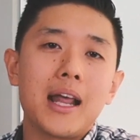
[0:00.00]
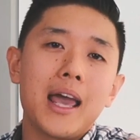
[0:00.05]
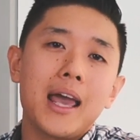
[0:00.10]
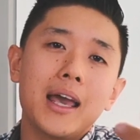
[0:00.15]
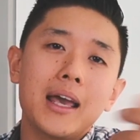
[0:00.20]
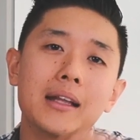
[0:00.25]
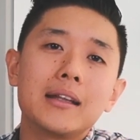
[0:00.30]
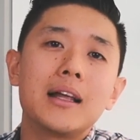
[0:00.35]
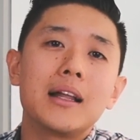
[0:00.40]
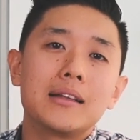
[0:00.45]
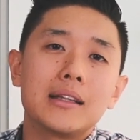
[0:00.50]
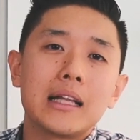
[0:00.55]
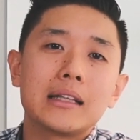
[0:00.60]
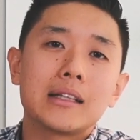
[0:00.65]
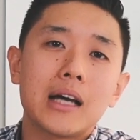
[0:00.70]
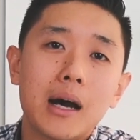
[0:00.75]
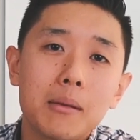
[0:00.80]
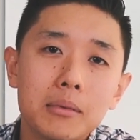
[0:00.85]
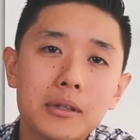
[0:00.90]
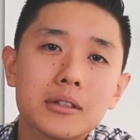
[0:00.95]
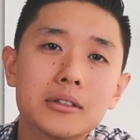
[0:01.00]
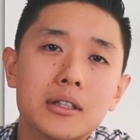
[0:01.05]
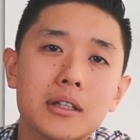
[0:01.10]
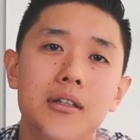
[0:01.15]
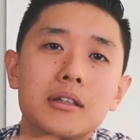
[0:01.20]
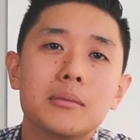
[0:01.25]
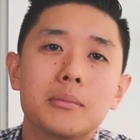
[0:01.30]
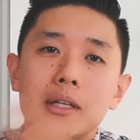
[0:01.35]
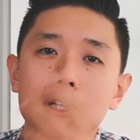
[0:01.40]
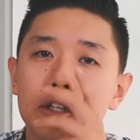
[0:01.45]
Hey, that top looks a
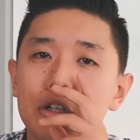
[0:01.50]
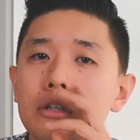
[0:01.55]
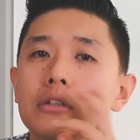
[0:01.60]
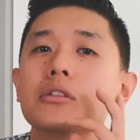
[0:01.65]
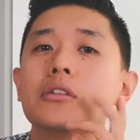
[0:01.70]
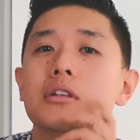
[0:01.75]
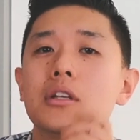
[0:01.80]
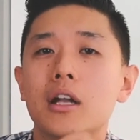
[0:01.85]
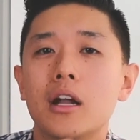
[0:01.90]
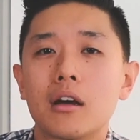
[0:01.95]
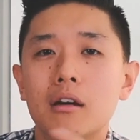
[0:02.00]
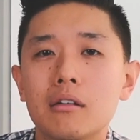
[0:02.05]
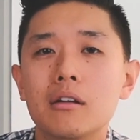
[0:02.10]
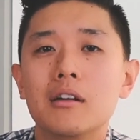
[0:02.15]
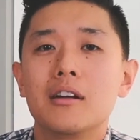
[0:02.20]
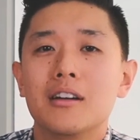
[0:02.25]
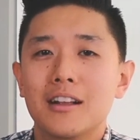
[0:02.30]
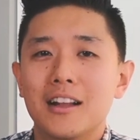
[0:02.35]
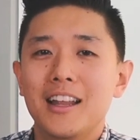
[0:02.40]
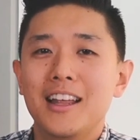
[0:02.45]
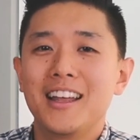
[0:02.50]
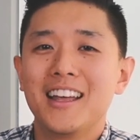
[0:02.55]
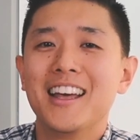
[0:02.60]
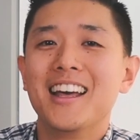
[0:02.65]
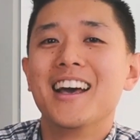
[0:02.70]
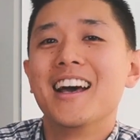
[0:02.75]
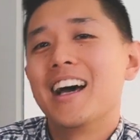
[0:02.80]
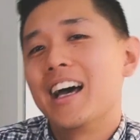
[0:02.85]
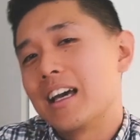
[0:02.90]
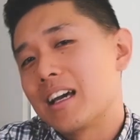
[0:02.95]
little bit cute,
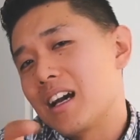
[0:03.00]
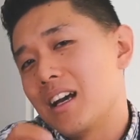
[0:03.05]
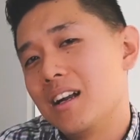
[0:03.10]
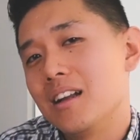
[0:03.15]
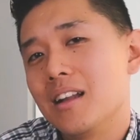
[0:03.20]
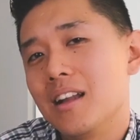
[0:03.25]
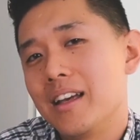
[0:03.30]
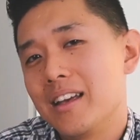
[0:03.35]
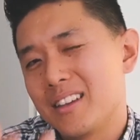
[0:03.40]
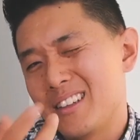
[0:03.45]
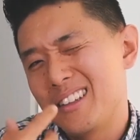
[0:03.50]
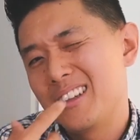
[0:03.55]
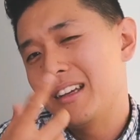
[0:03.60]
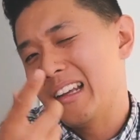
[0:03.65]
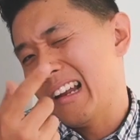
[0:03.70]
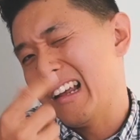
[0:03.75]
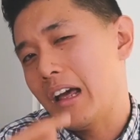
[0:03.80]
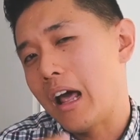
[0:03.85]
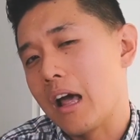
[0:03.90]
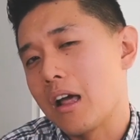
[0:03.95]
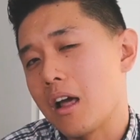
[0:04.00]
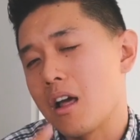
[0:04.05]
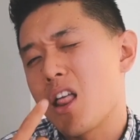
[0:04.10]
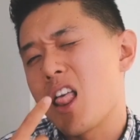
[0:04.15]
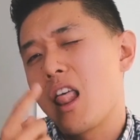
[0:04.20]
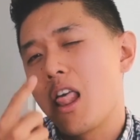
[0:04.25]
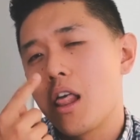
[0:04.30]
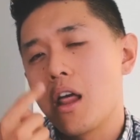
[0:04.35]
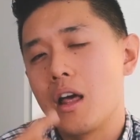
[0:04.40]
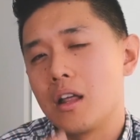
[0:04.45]
I kind of
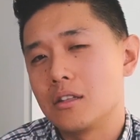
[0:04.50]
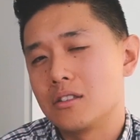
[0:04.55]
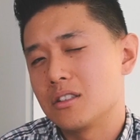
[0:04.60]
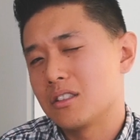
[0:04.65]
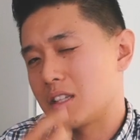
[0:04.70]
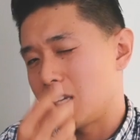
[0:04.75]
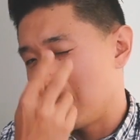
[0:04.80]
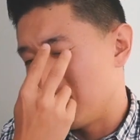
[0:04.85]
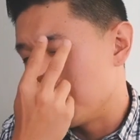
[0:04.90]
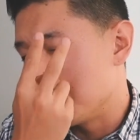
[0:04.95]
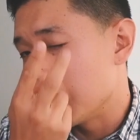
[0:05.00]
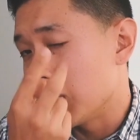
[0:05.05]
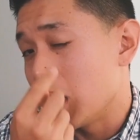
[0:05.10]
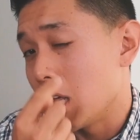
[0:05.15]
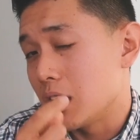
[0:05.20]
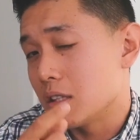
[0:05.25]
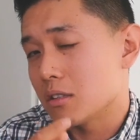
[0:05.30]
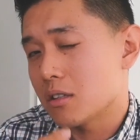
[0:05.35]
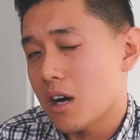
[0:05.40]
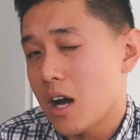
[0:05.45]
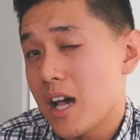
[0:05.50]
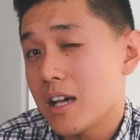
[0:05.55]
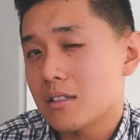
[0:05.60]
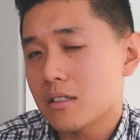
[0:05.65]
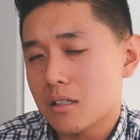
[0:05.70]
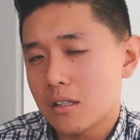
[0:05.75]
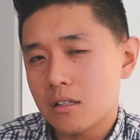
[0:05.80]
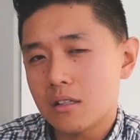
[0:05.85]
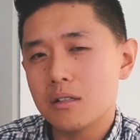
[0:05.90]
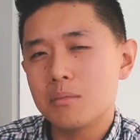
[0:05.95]
I just give him the laser
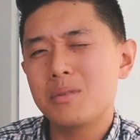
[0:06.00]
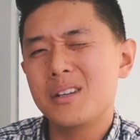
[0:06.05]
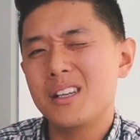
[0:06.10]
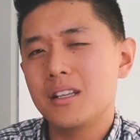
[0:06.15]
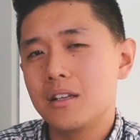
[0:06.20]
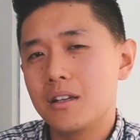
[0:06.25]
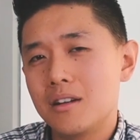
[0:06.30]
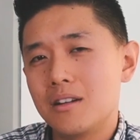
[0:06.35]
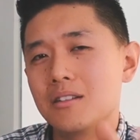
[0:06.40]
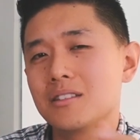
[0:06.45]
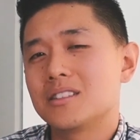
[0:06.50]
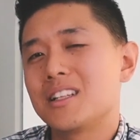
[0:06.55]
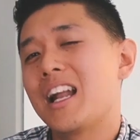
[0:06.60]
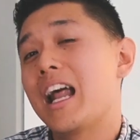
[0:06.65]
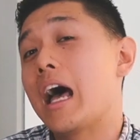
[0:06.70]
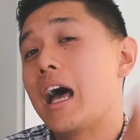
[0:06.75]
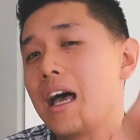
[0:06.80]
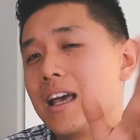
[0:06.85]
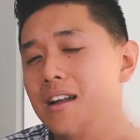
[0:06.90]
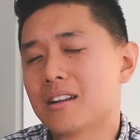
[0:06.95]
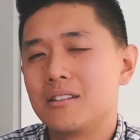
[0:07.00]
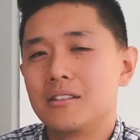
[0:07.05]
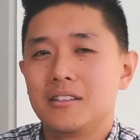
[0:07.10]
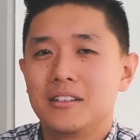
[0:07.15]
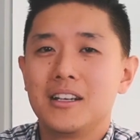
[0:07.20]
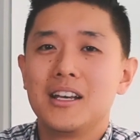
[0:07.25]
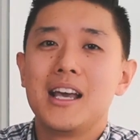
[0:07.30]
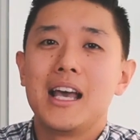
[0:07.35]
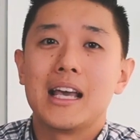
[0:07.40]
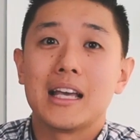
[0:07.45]
eyes a little bit, is
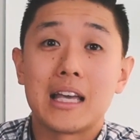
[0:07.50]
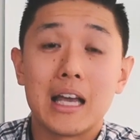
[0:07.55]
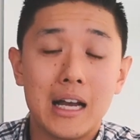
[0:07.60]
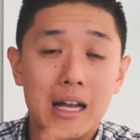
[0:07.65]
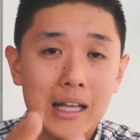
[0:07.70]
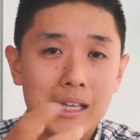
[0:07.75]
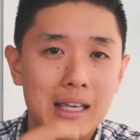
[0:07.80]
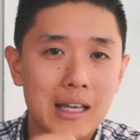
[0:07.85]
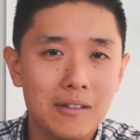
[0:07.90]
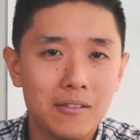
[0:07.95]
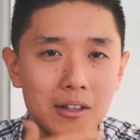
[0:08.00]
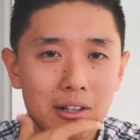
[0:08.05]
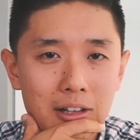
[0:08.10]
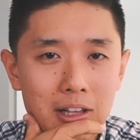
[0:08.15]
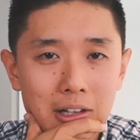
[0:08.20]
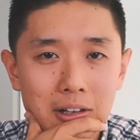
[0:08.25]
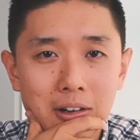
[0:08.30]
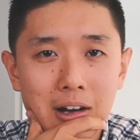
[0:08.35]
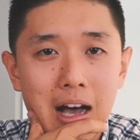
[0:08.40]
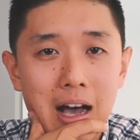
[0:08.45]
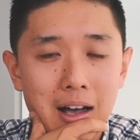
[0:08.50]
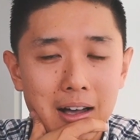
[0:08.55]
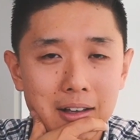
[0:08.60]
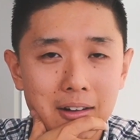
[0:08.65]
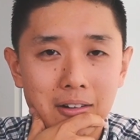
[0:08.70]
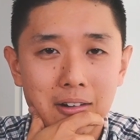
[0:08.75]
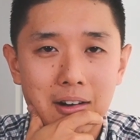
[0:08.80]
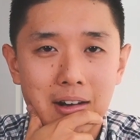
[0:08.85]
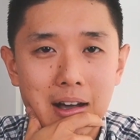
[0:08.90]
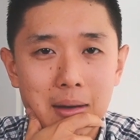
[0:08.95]
that, gotta get the little,
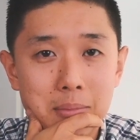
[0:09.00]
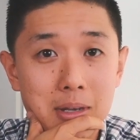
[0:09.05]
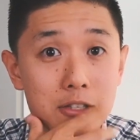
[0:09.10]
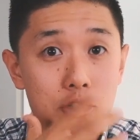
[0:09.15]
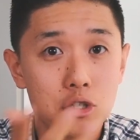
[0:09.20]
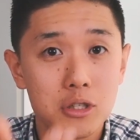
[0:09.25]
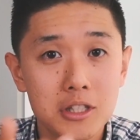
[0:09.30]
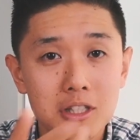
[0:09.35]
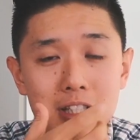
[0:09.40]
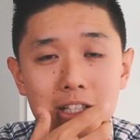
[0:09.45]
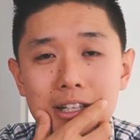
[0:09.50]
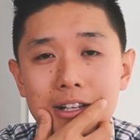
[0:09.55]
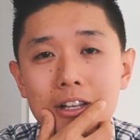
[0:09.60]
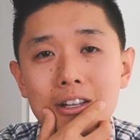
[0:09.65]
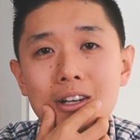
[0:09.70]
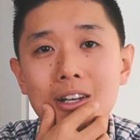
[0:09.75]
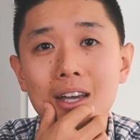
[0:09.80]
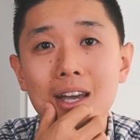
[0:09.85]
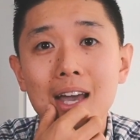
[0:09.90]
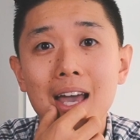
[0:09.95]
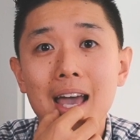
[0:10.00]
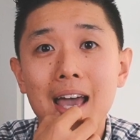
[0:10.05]
I'm interested look.